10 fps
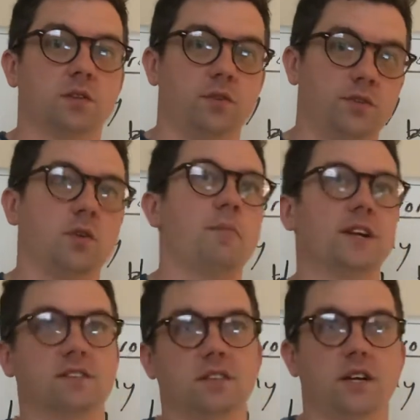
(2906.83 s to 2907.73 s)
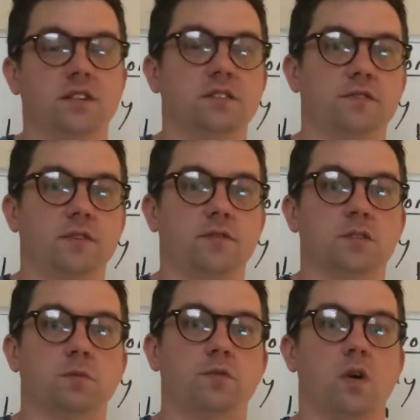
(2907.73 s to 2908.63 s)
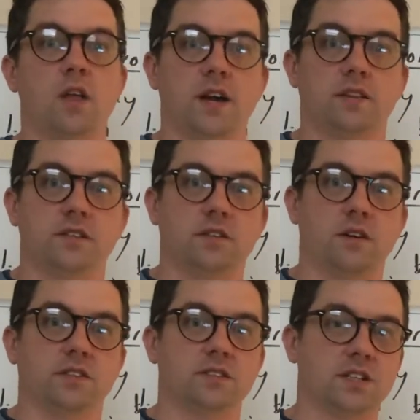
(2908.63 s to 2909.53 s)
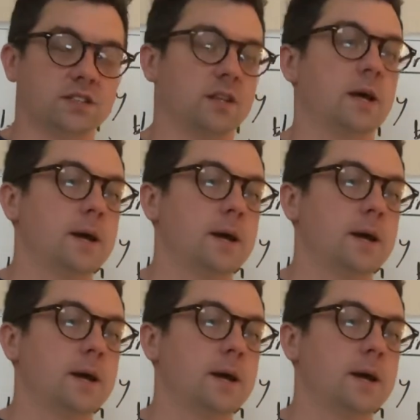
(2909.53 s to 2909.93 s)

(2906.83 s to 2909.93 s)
so if you go back to the 1950s before a lot of these laws existed,